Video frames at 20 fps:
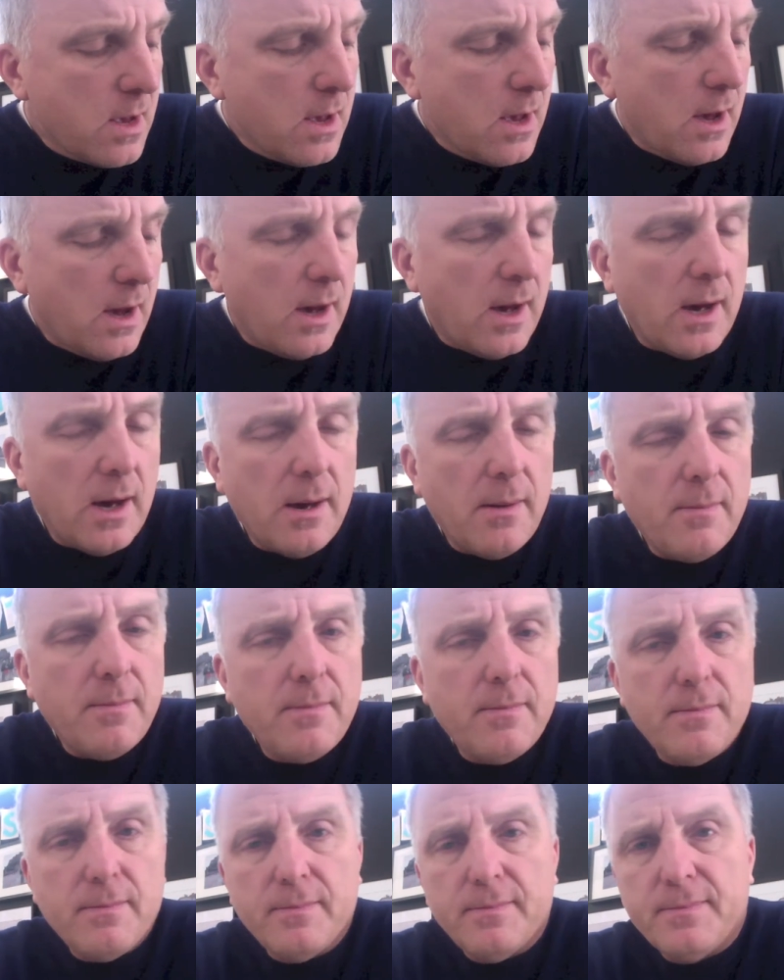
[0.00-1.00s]

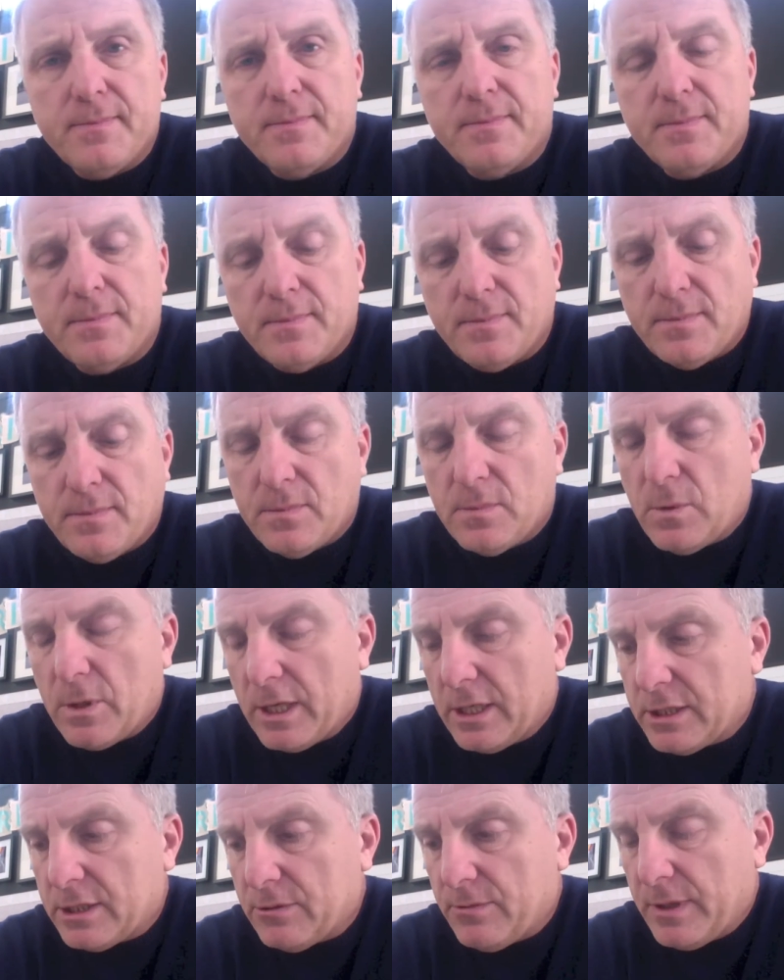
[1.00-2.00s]

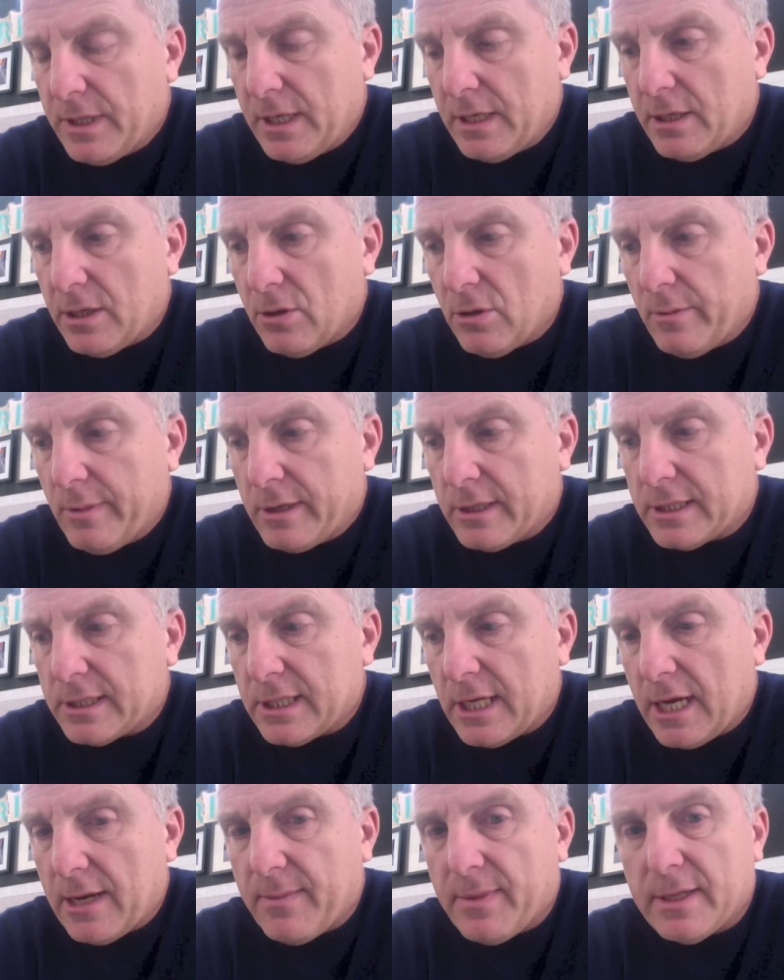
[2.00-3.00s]
What else do we need to know about
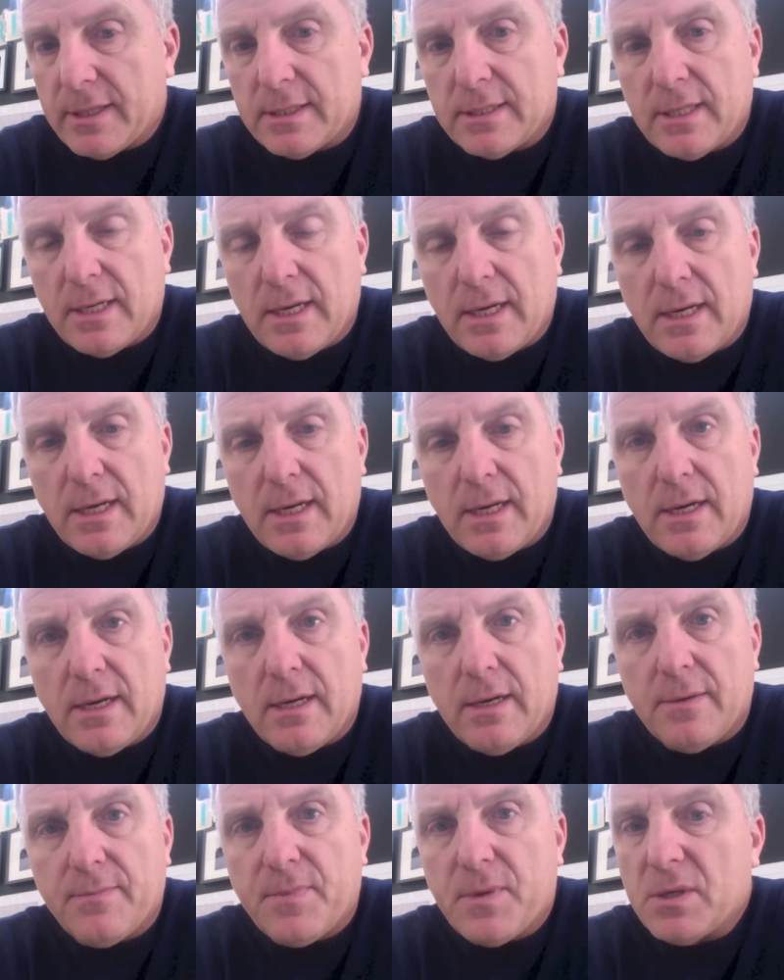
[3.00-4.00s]
assignments?
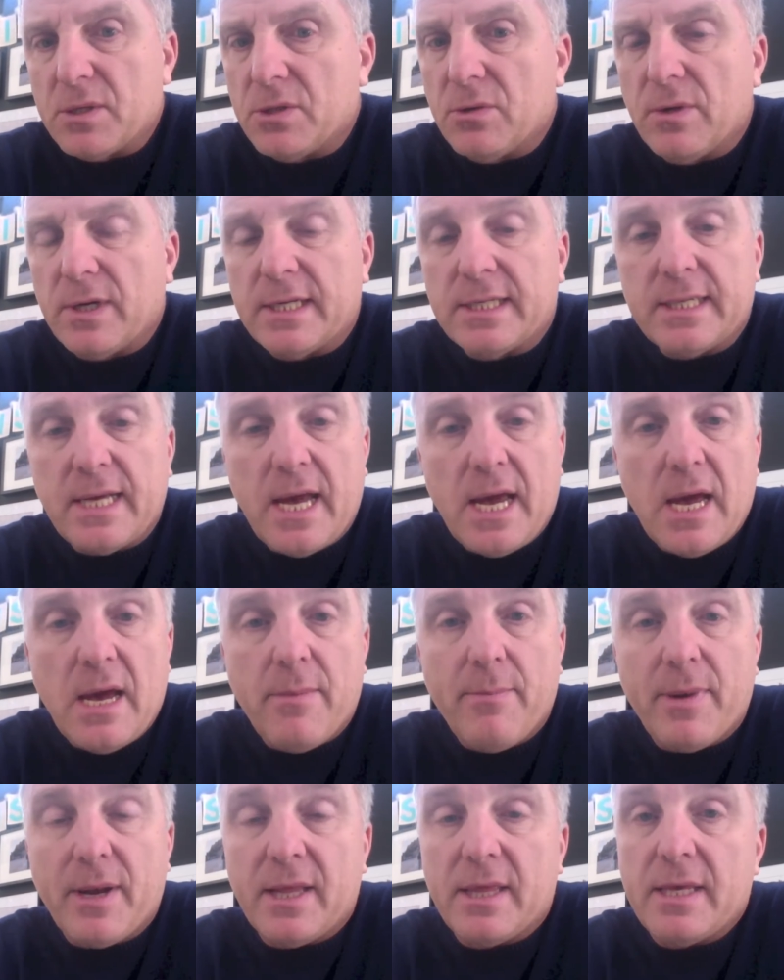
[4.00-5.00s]
There's no
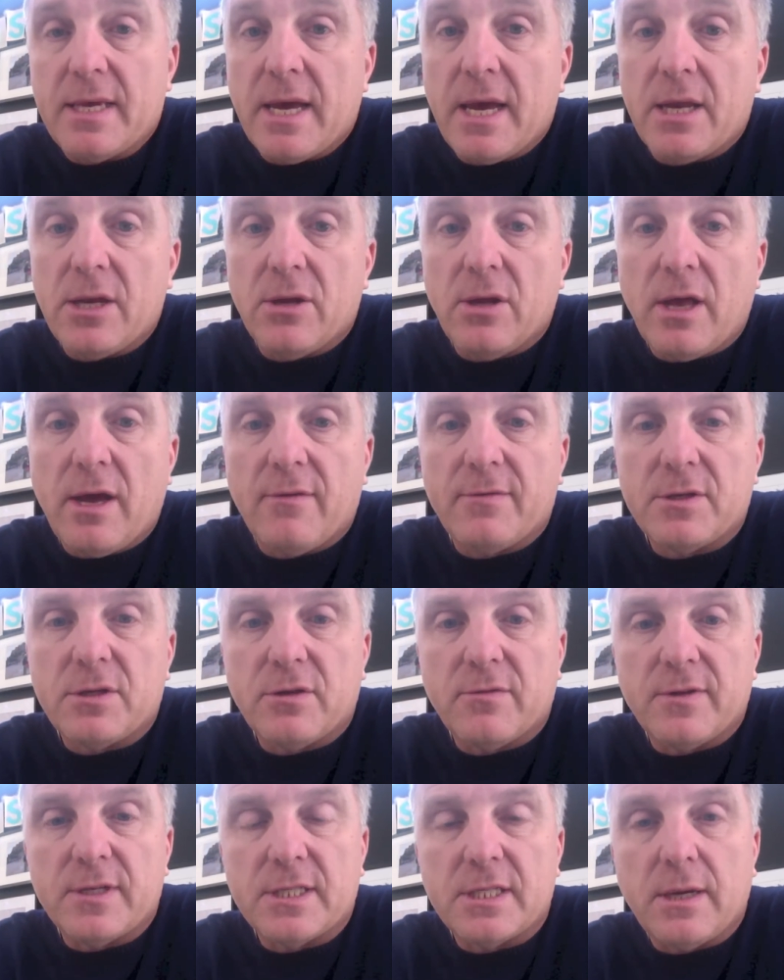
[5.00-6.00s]
exam, but at the end you'll have
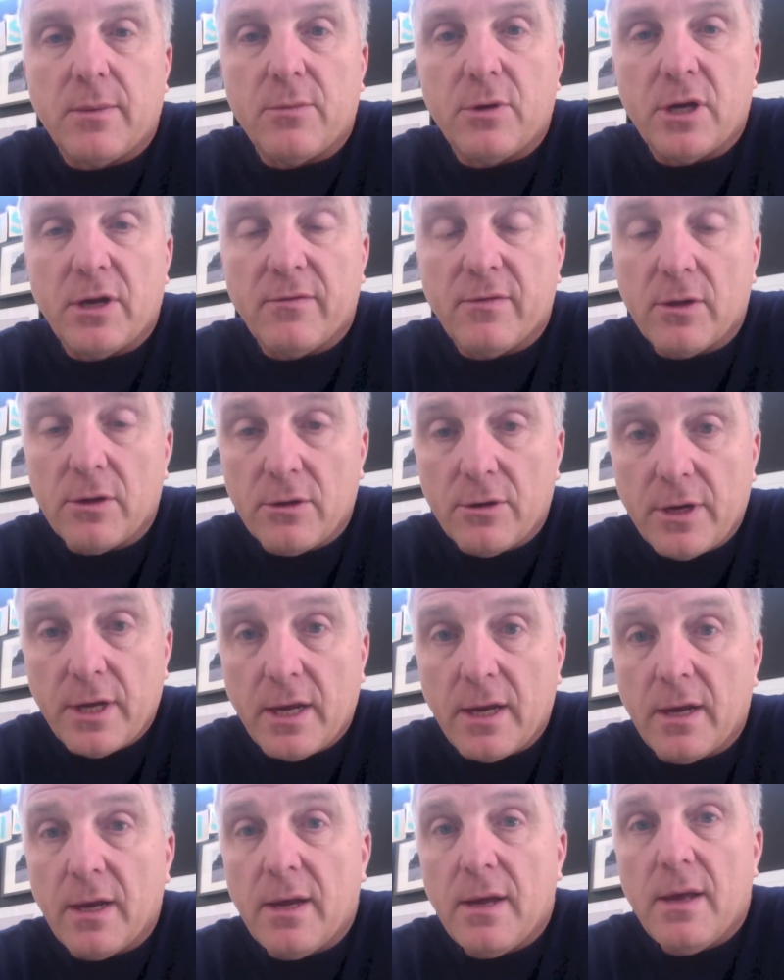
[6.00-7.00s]
sort of a summary of
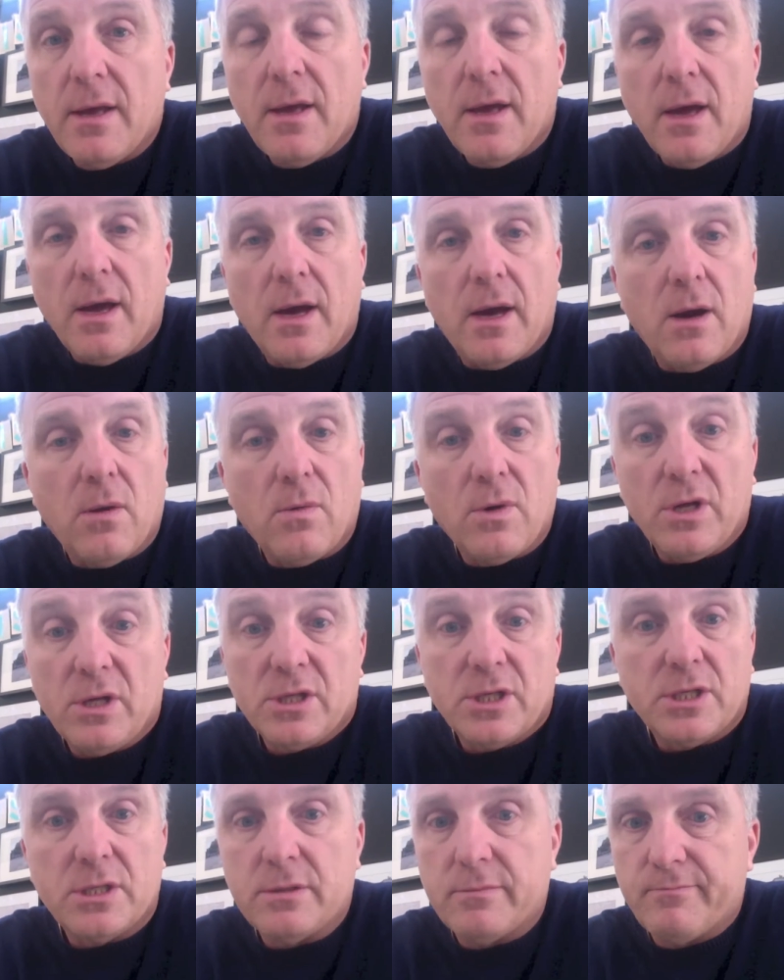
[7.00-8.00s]
learning where you'll
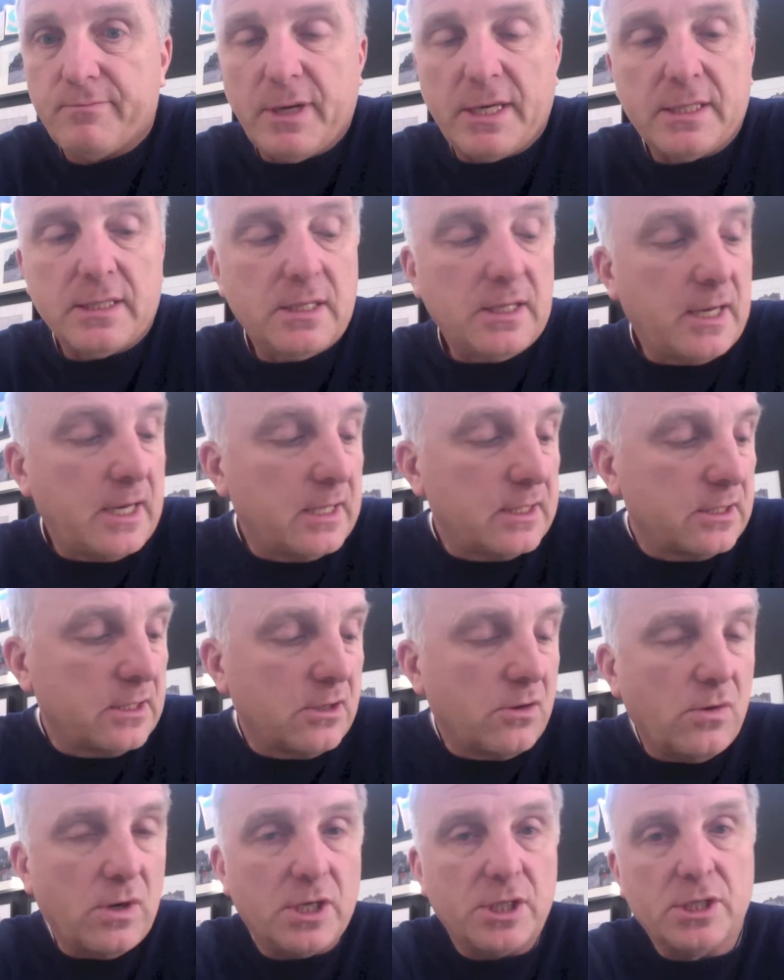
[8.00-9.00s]
just basically answer the
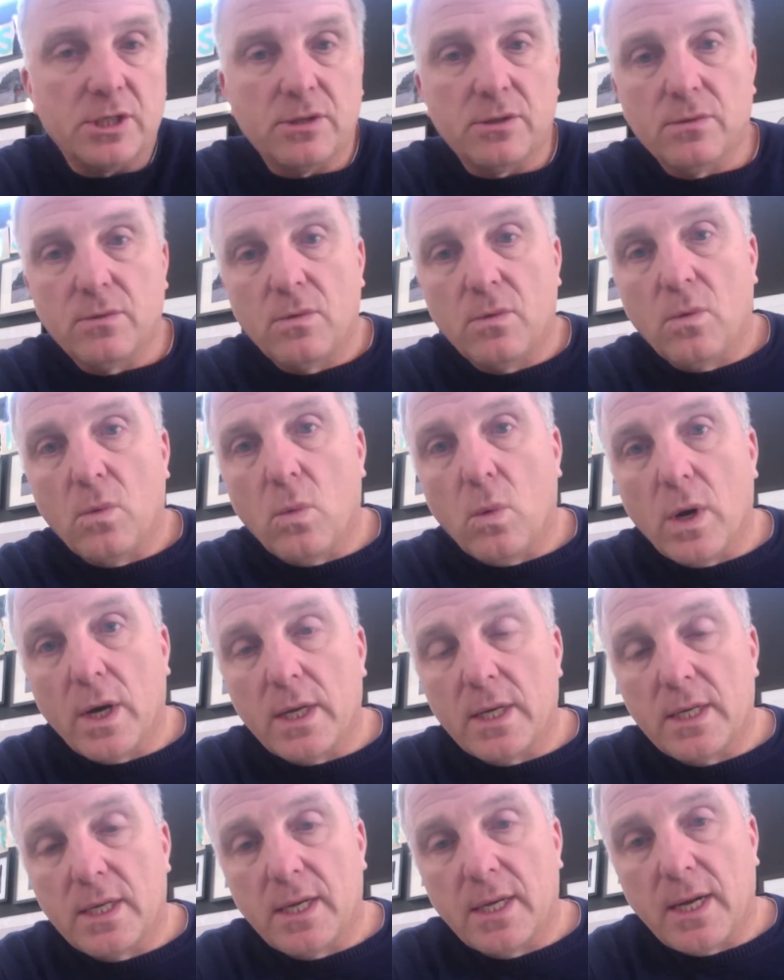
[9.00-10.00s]
question,
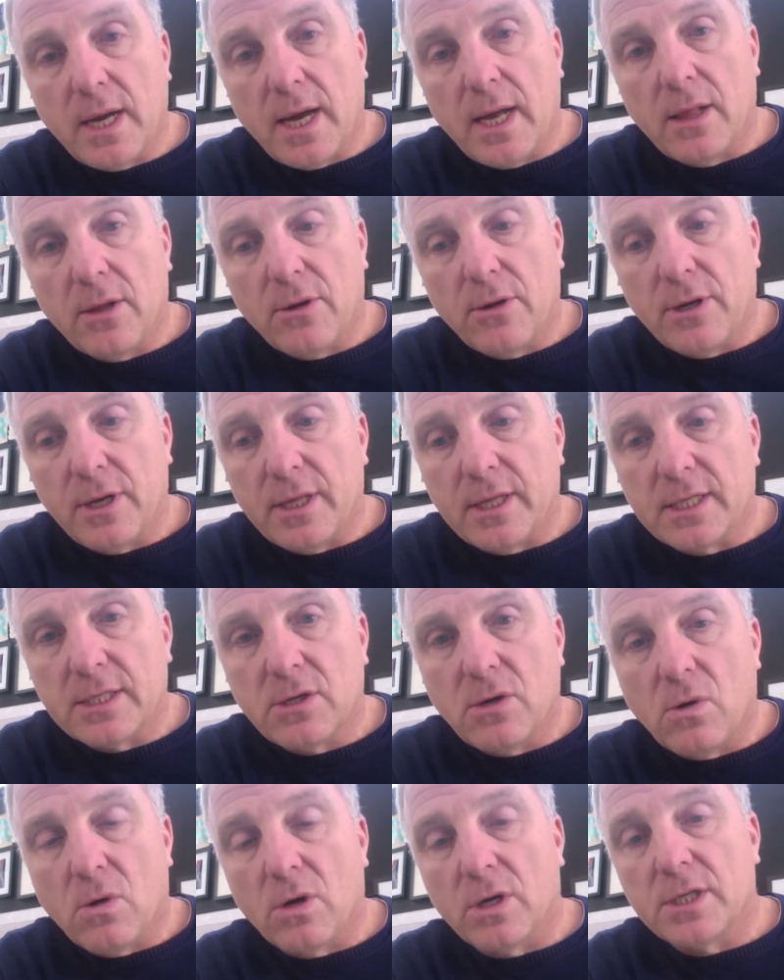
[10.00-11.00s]
what did I learn in this
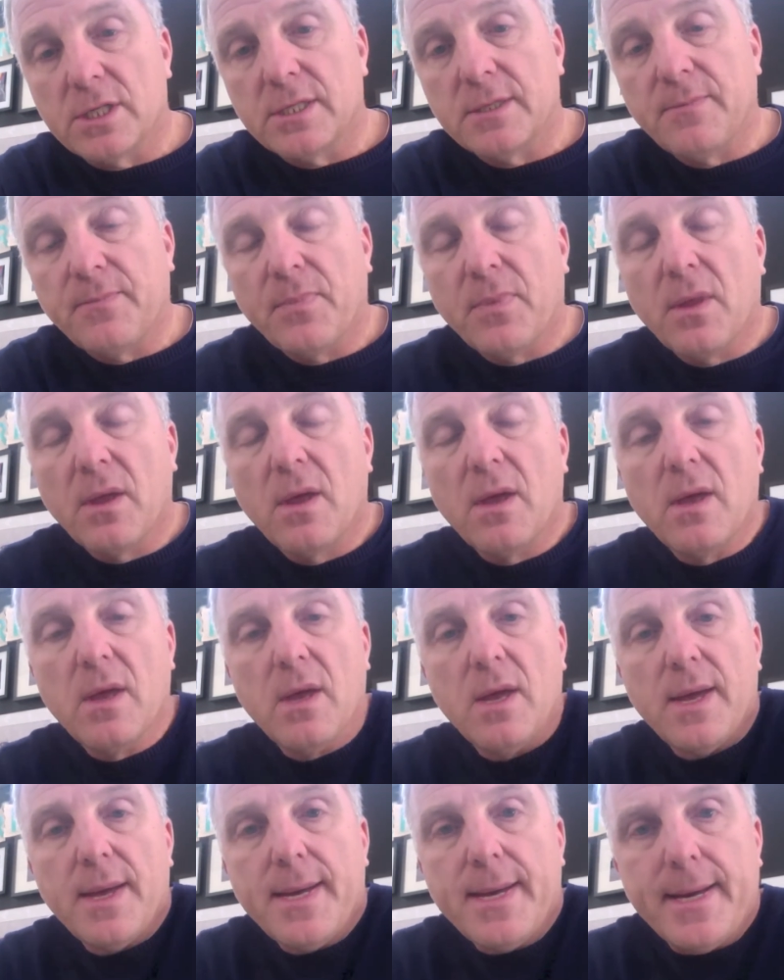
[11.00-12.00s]
course?
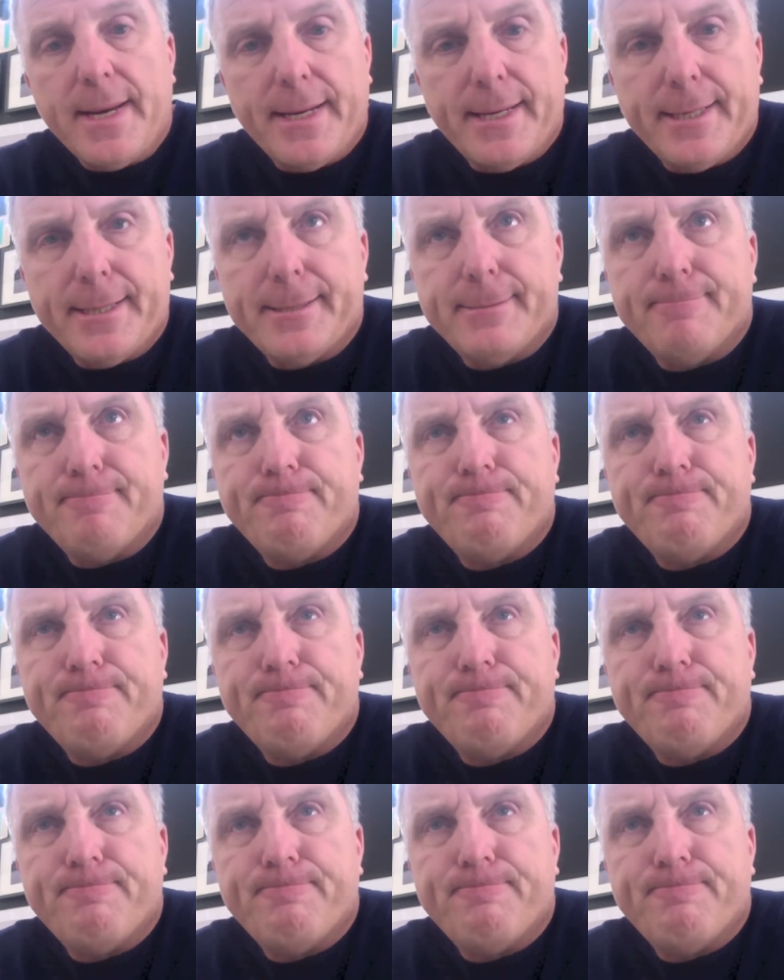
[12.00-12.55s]
There